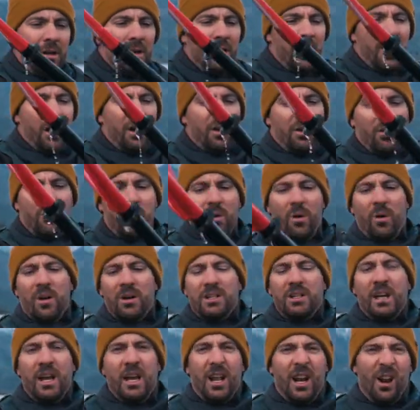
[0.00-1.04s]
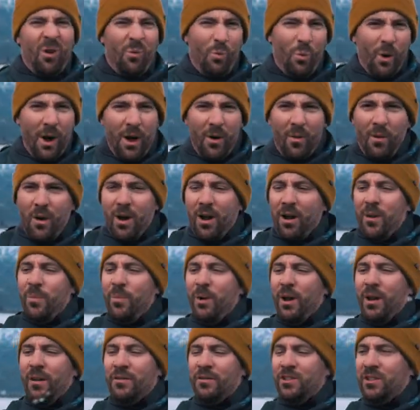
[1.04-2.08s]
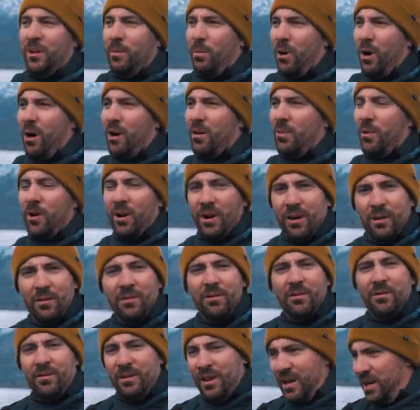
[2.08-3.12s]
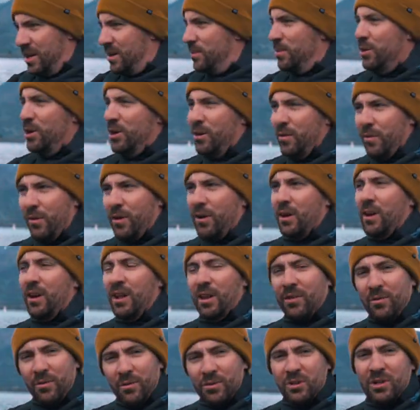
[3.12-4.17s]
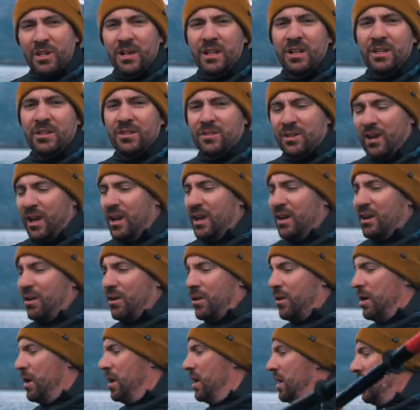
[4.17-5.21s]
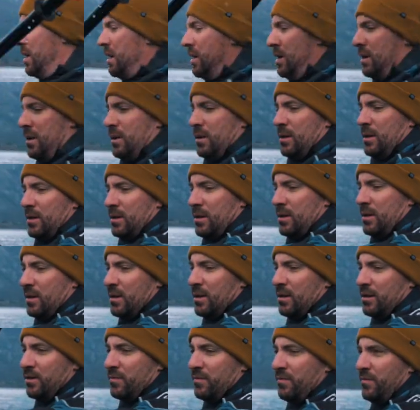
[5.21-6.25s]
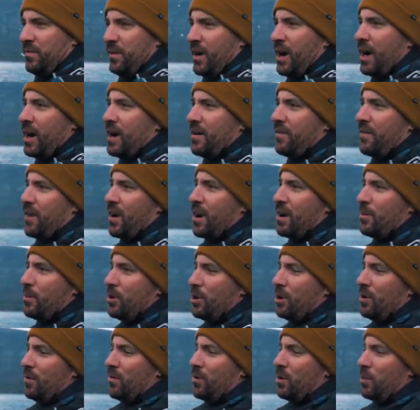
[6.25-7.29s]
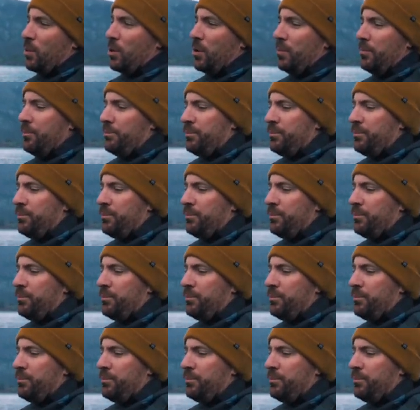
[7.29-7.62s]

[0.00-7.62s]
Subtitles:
You know, you wouldn't want to take it on white water, but if somewhere where you need to maneuver and get through trees or get in current, it's very, very maneuverable.